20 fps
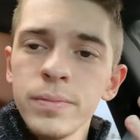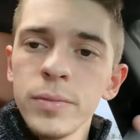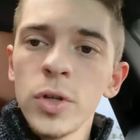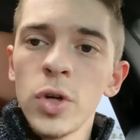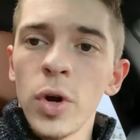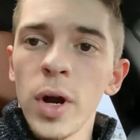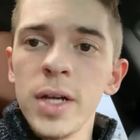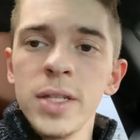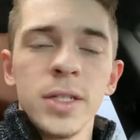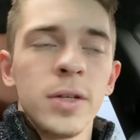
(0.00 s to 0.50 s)

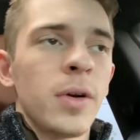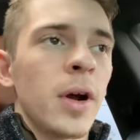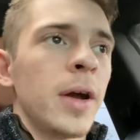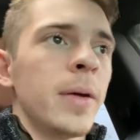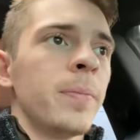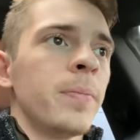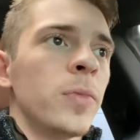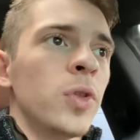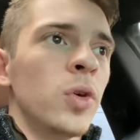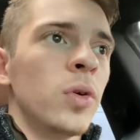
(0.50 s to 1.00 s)
Crazy,
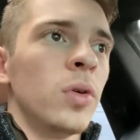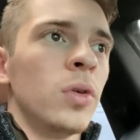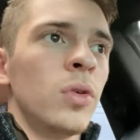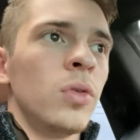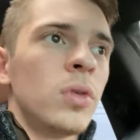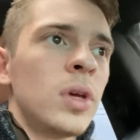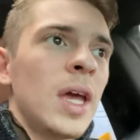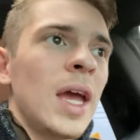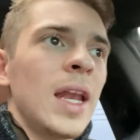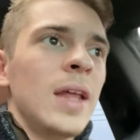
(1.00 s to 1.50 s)
right?
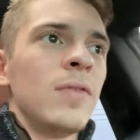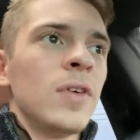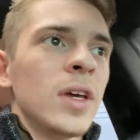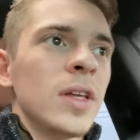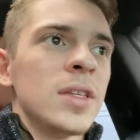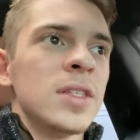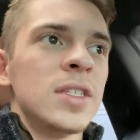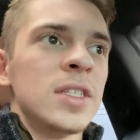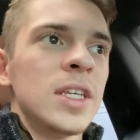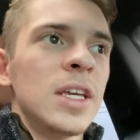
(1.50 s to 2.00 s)
You can't even
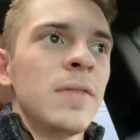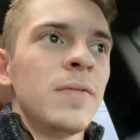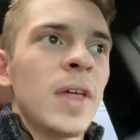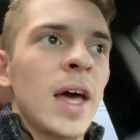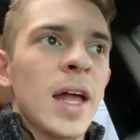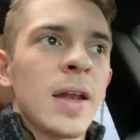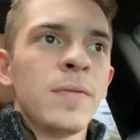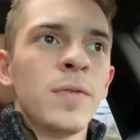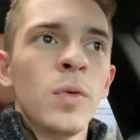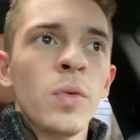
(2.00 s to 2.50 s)
conceive
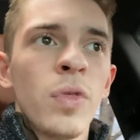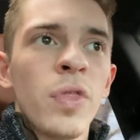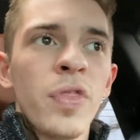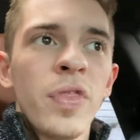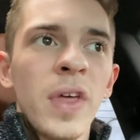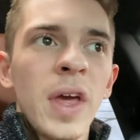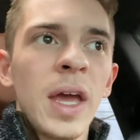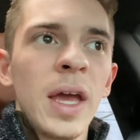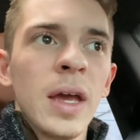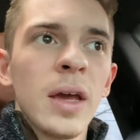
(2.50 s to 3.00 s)
that if you
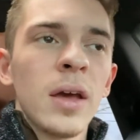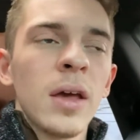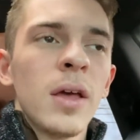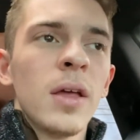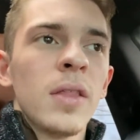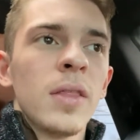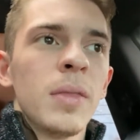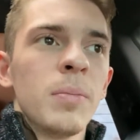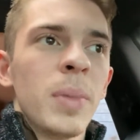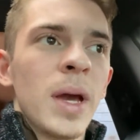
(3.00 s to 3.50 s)
think,
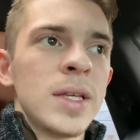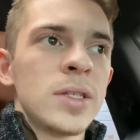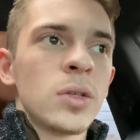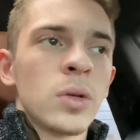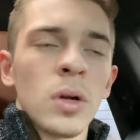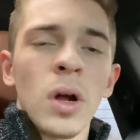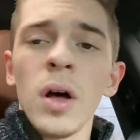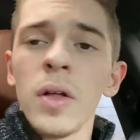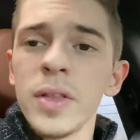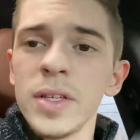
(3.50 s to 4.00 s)
based
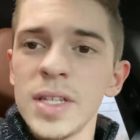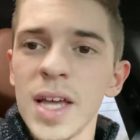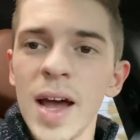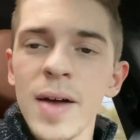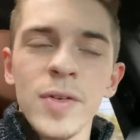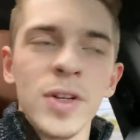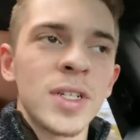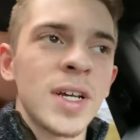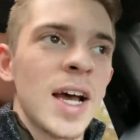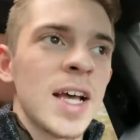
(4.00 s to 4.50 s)
on all these
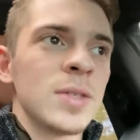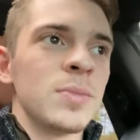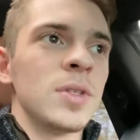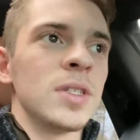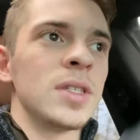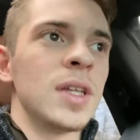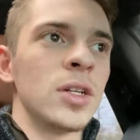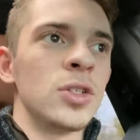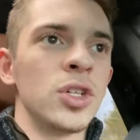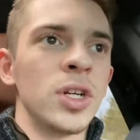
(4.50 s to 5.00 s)

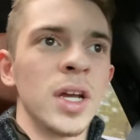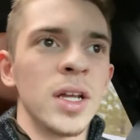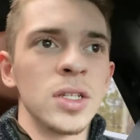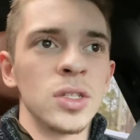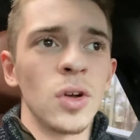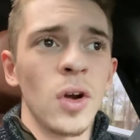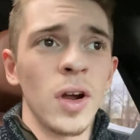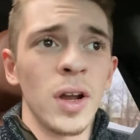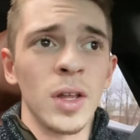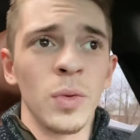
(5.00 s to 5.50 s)
advertisements that you're getting
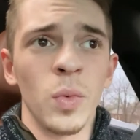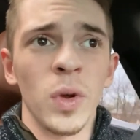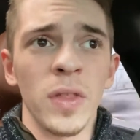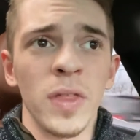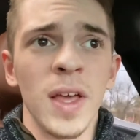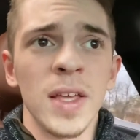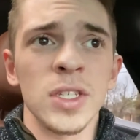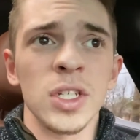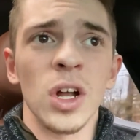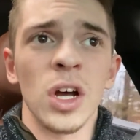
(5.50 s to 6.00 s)
targeted
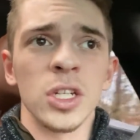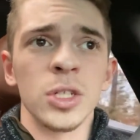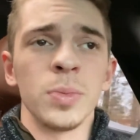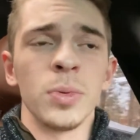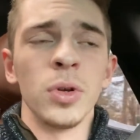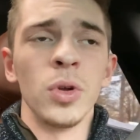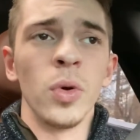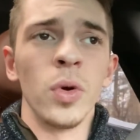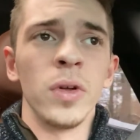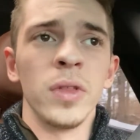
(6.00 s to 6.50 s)
with as an
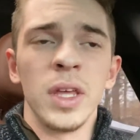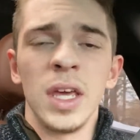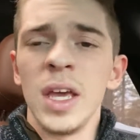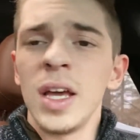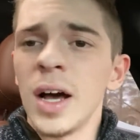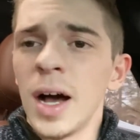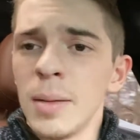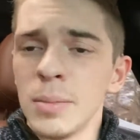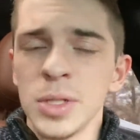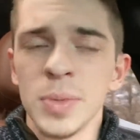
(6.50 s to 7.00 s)
entrepreneur in the
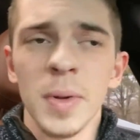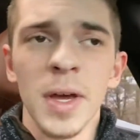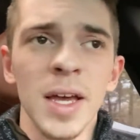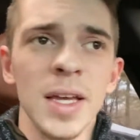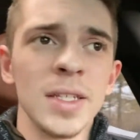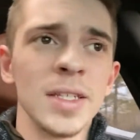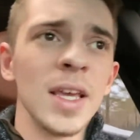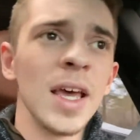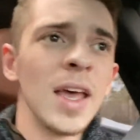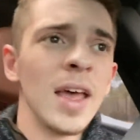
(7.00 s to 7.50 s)
e-com
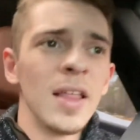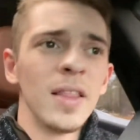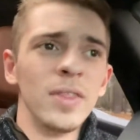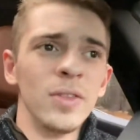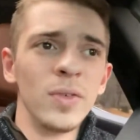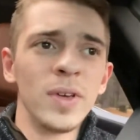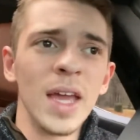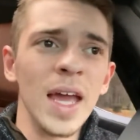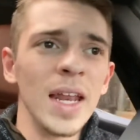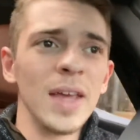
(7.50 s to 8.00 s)
space,
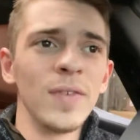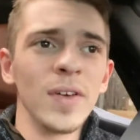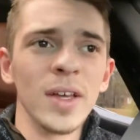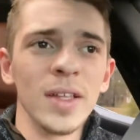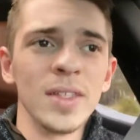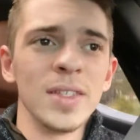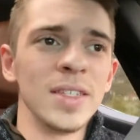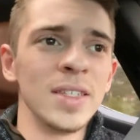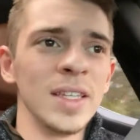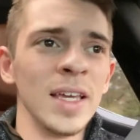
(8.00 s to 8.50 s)
you can't even
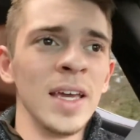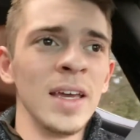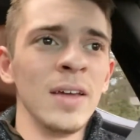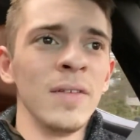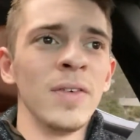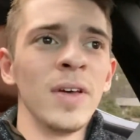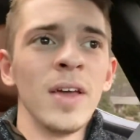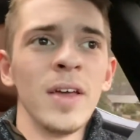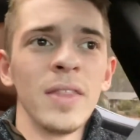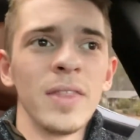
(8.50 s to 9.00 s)

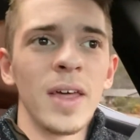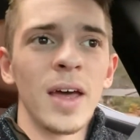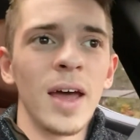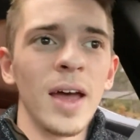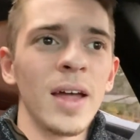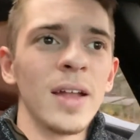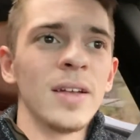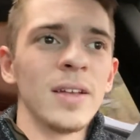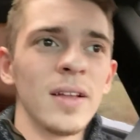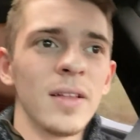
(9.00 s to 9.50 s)
conceive
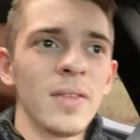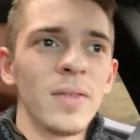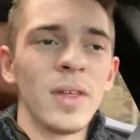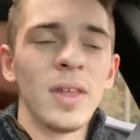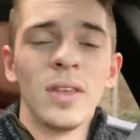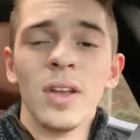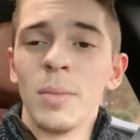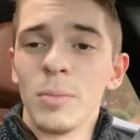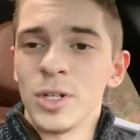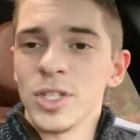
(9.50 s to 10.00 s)
that
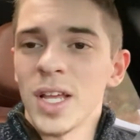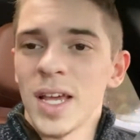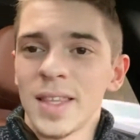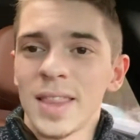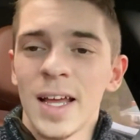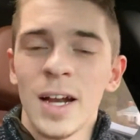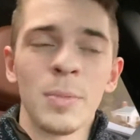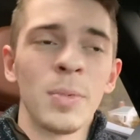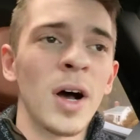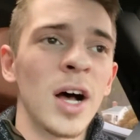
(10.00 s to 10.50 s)
numbers like
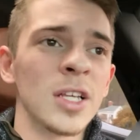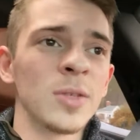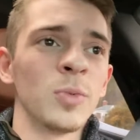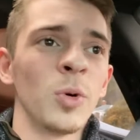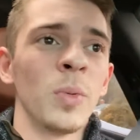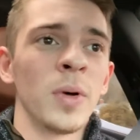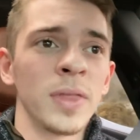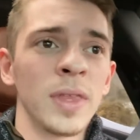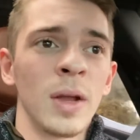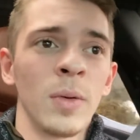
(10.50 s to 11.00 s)
that are
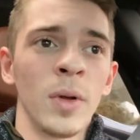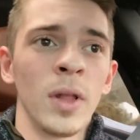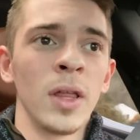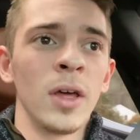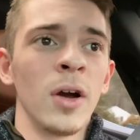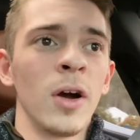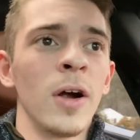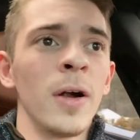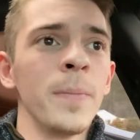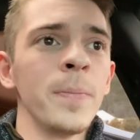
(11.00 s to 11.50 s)
possible, but they
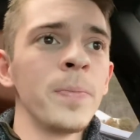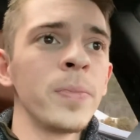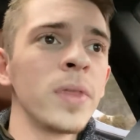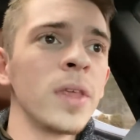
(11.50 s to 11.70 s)
really are.